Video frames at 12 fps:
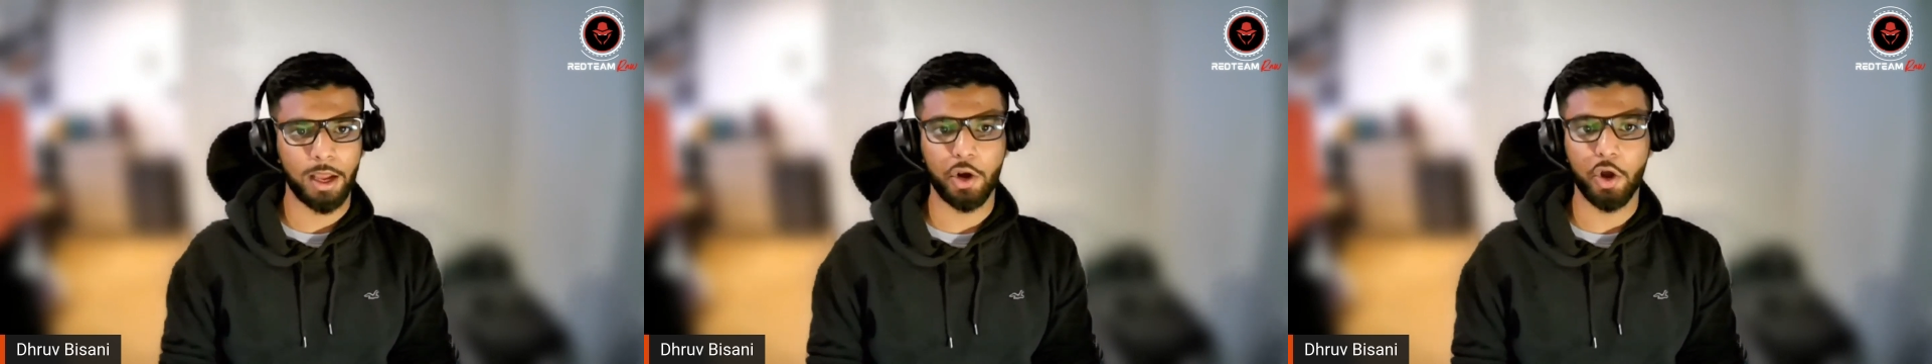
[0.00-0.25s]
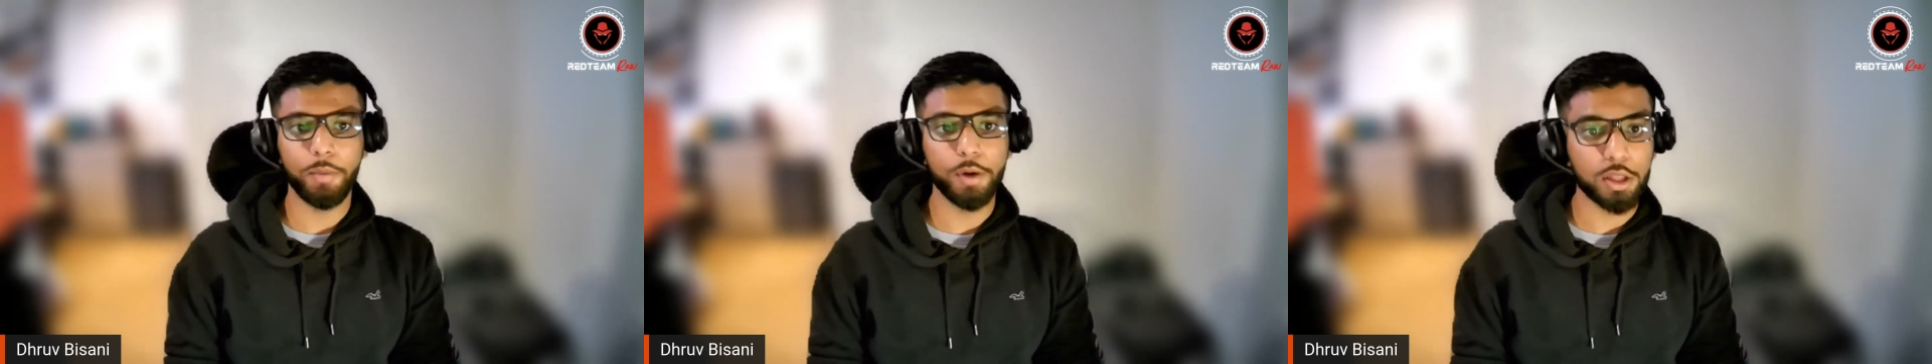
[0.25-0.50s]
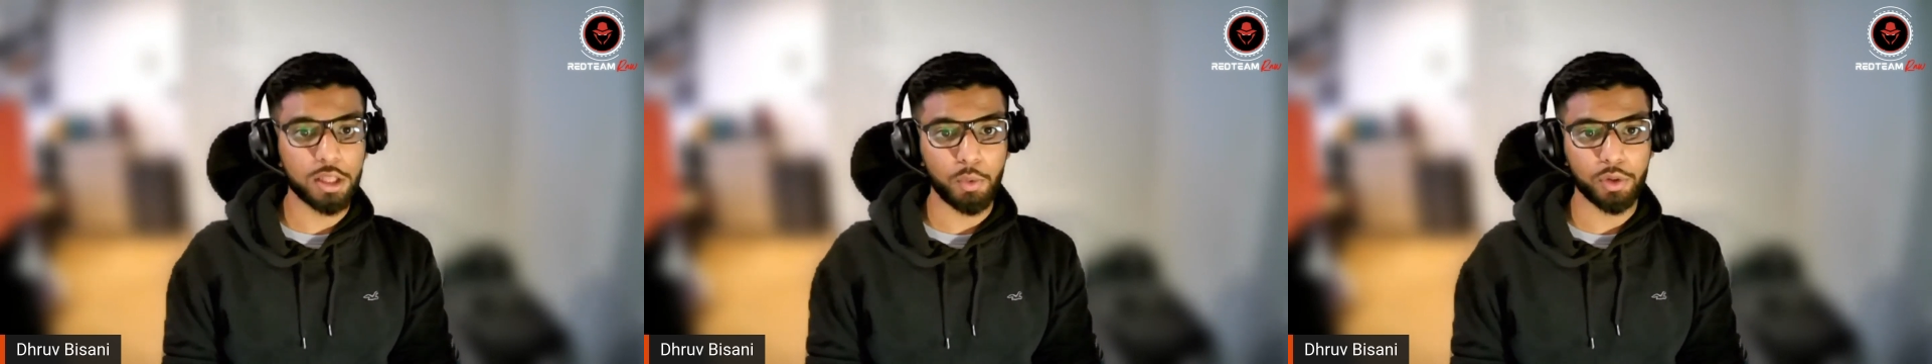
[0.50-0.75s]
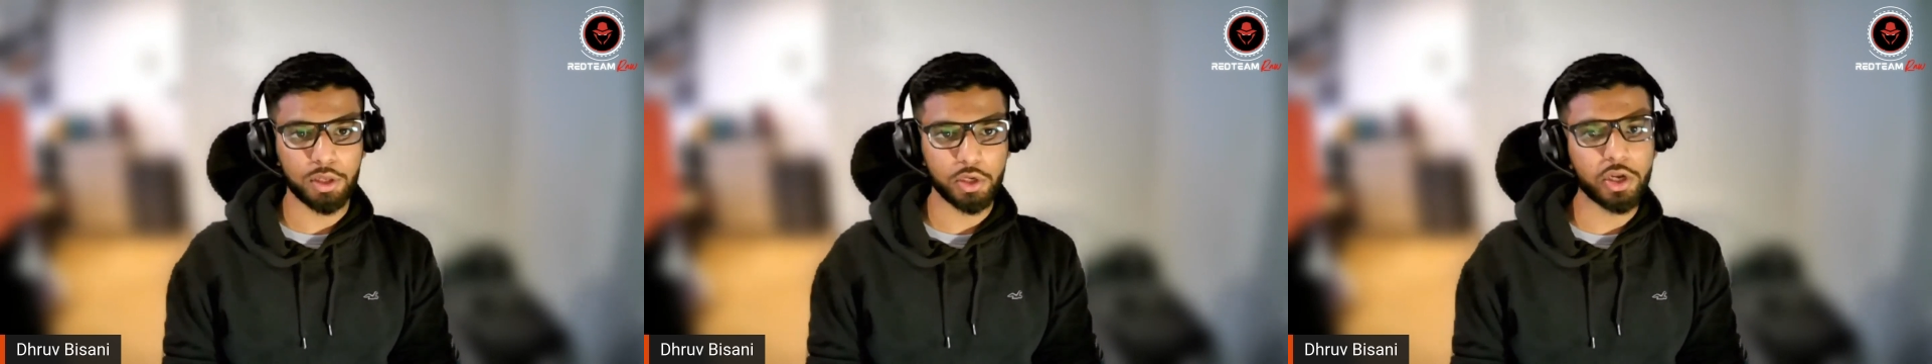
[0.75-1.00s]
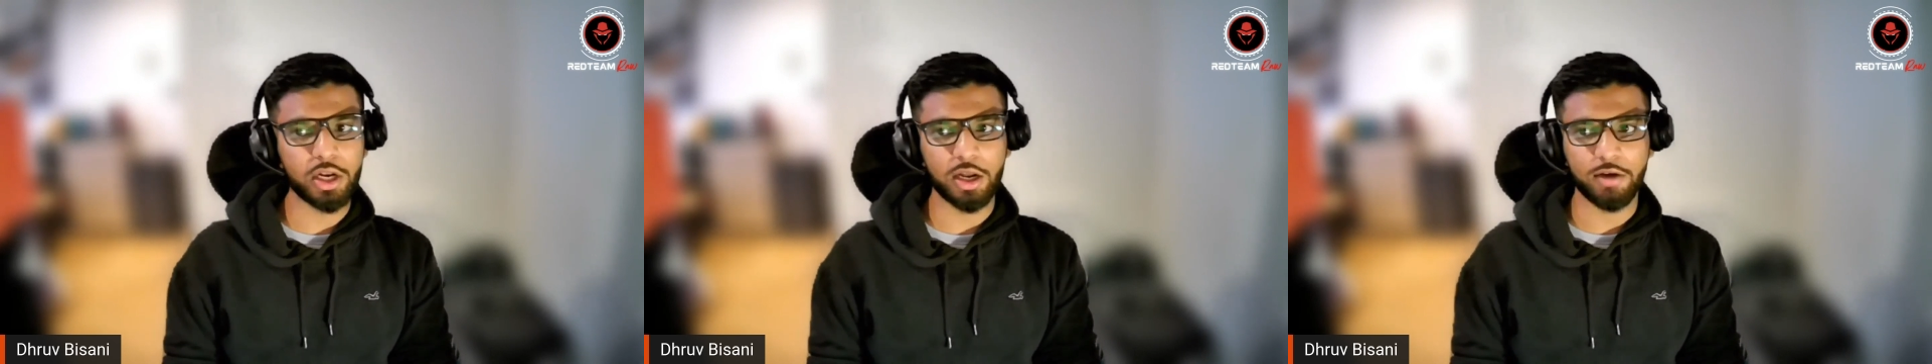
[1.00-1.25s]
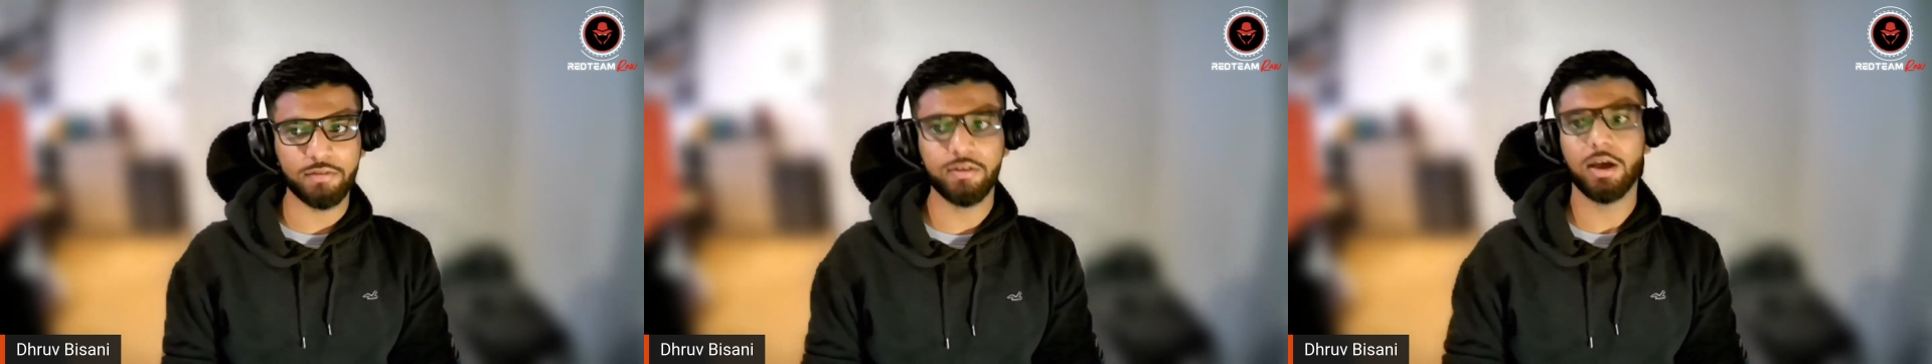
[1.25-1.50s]
And not because I wasn't good
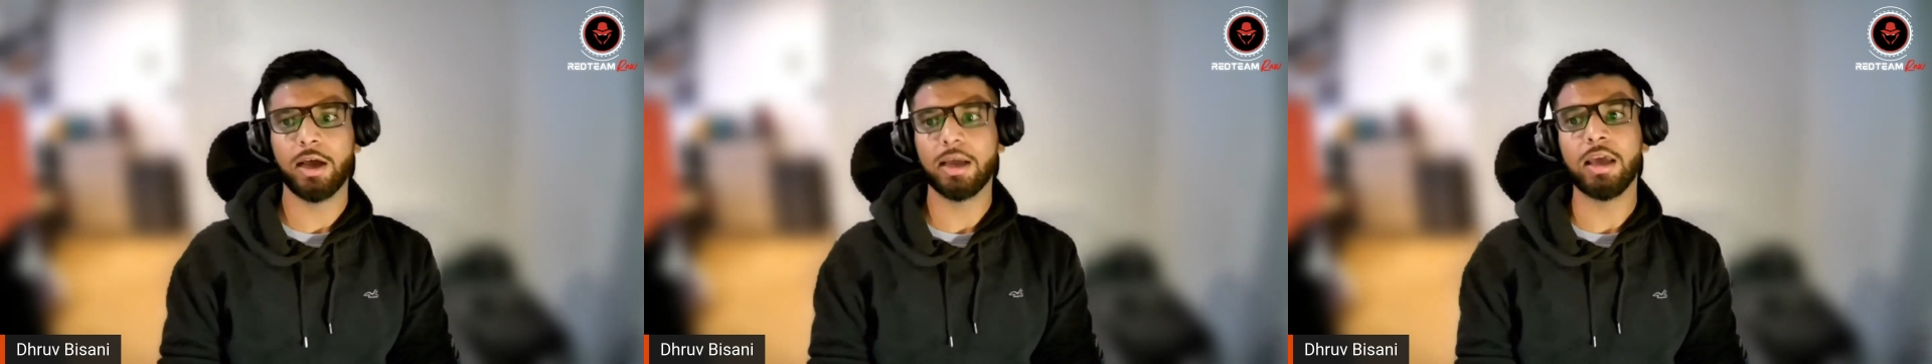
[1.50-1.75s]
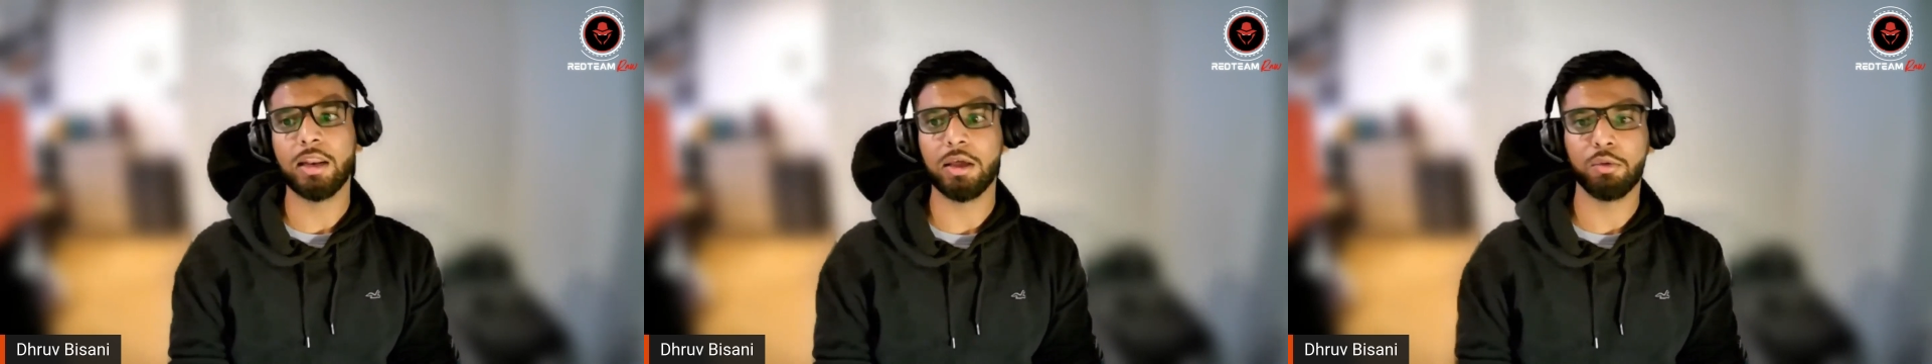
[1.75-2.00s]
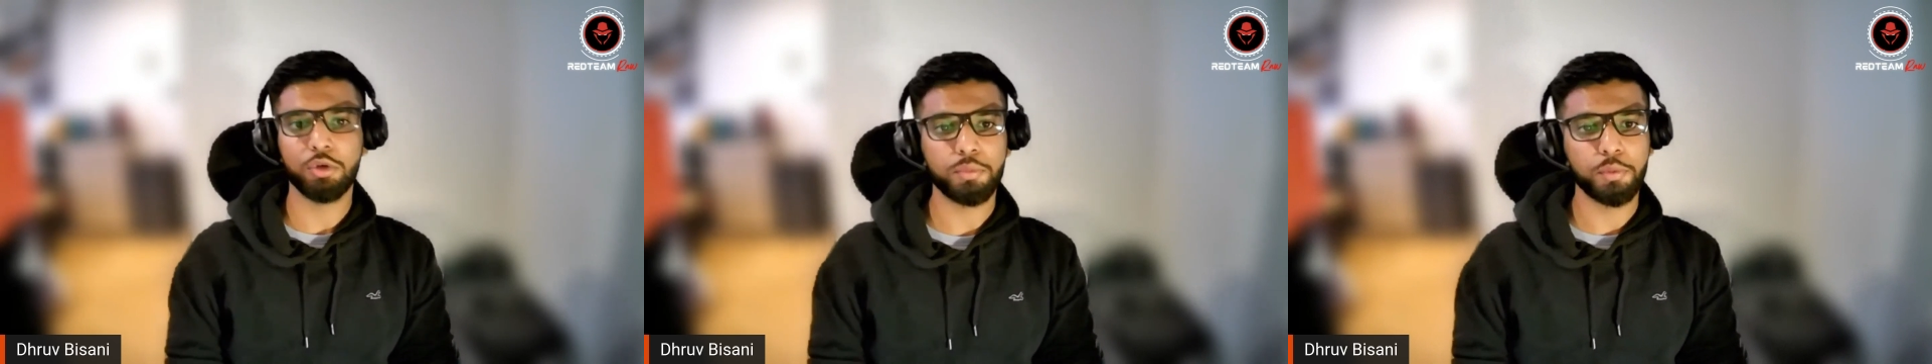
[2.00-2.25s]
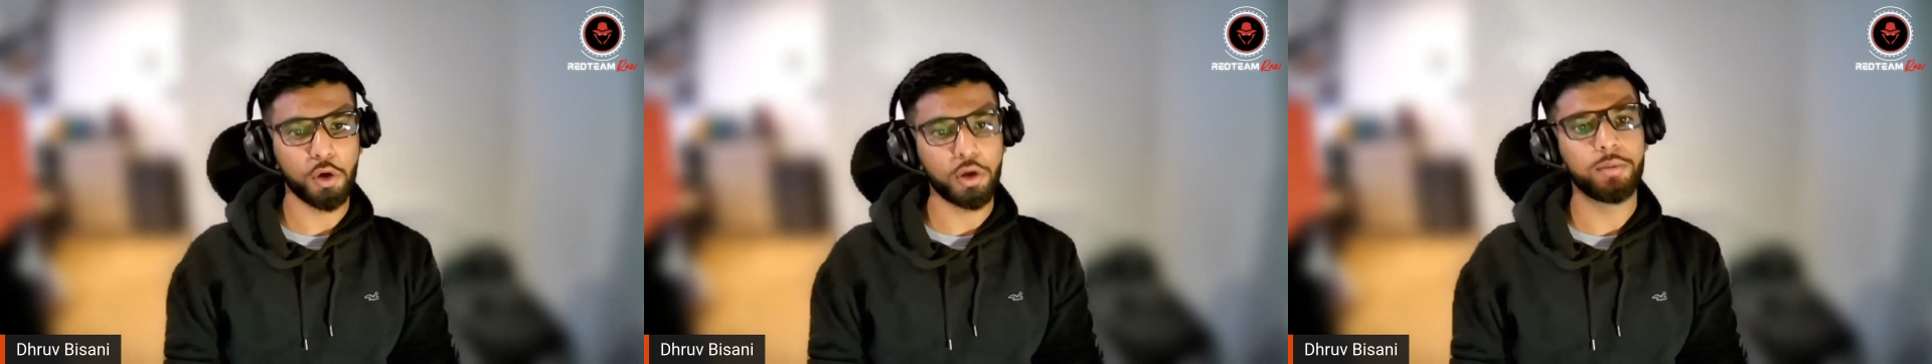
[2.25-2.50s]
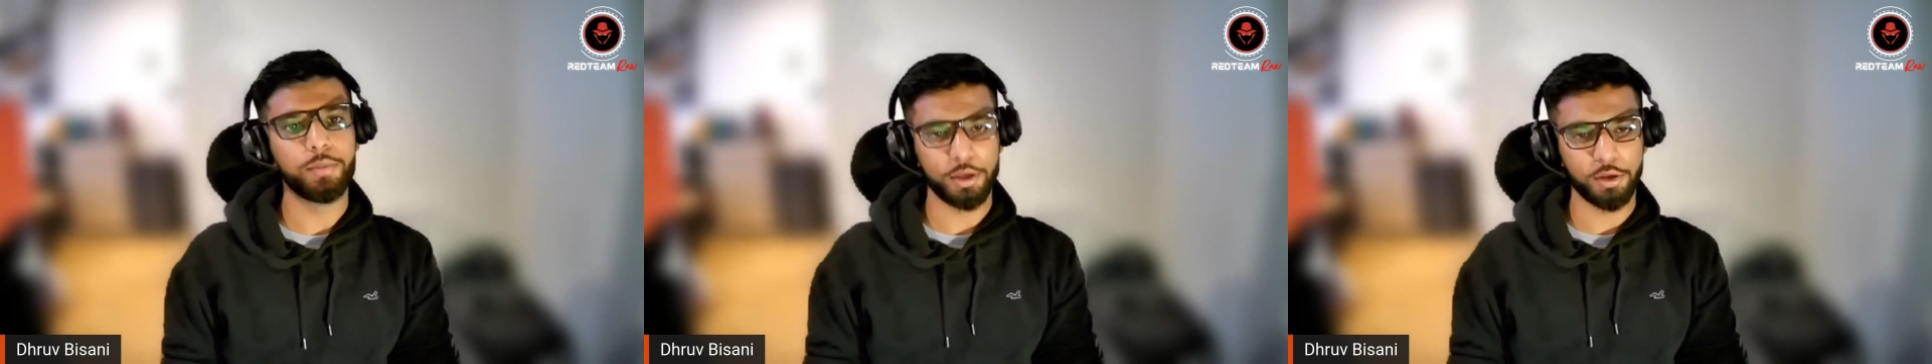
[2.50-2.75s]
enough. Again, it was purely